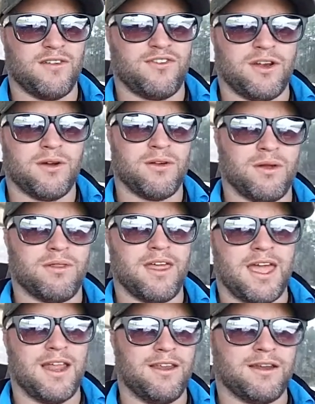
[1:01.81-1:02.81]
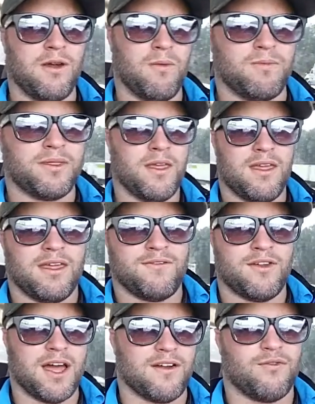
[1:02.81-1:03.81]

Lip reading: If you don't know that, you know, if you got a